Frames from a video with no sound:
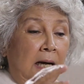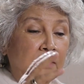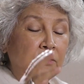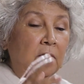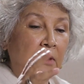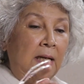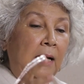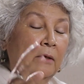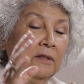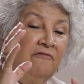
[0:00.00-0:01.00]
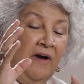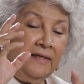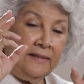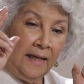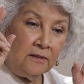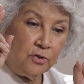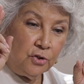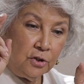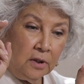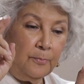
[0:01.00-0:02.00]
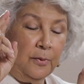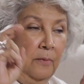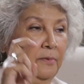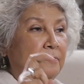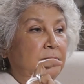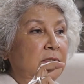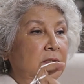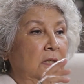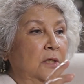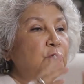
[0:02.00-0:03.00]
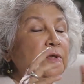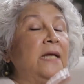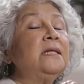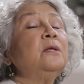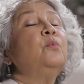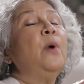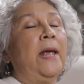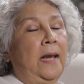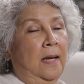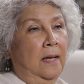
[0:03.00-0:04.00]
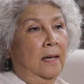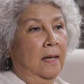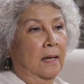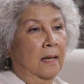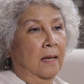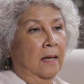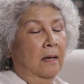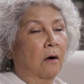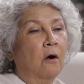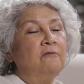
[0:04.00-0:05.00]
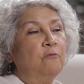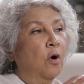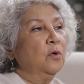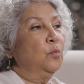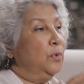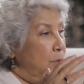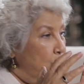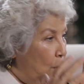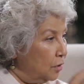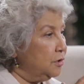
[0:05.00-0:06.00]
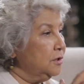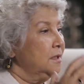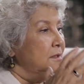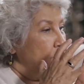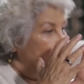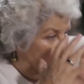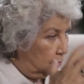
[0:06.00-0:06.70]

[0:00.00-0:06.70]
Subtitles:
I do not allow the financial problems to get in the way of what we want to